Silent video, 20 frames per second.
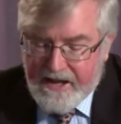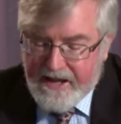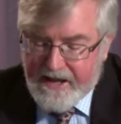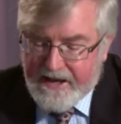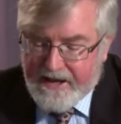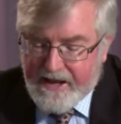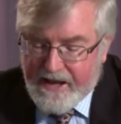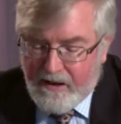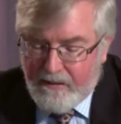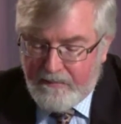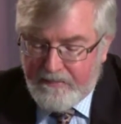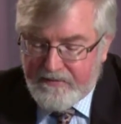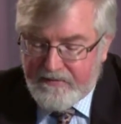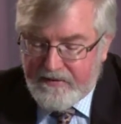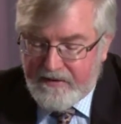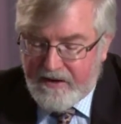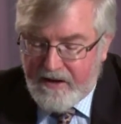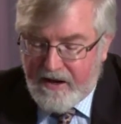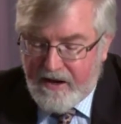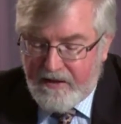It
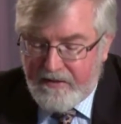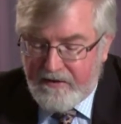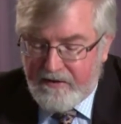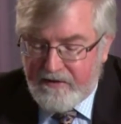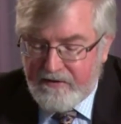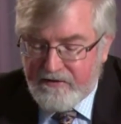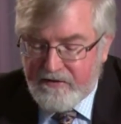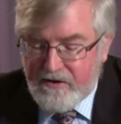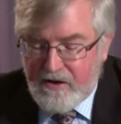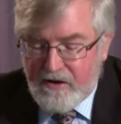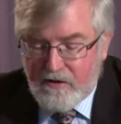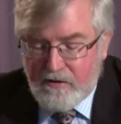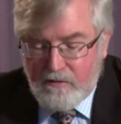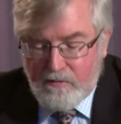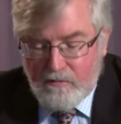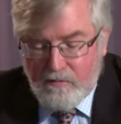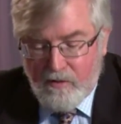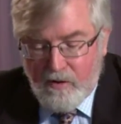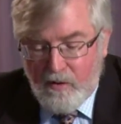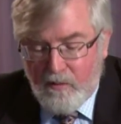helps the others
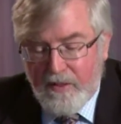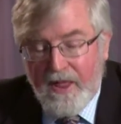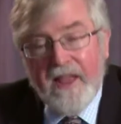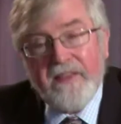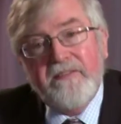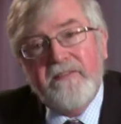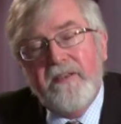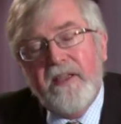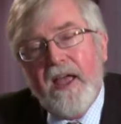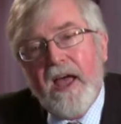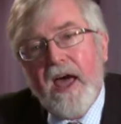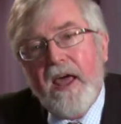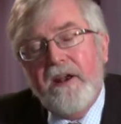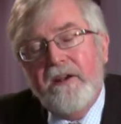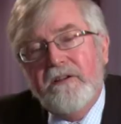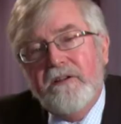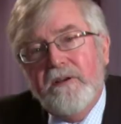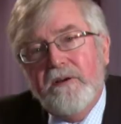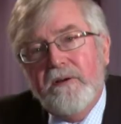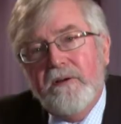grow. That's the
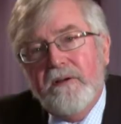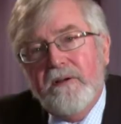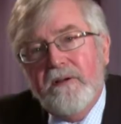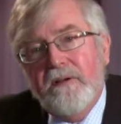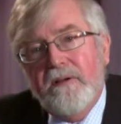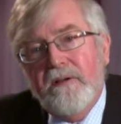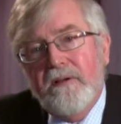attitude.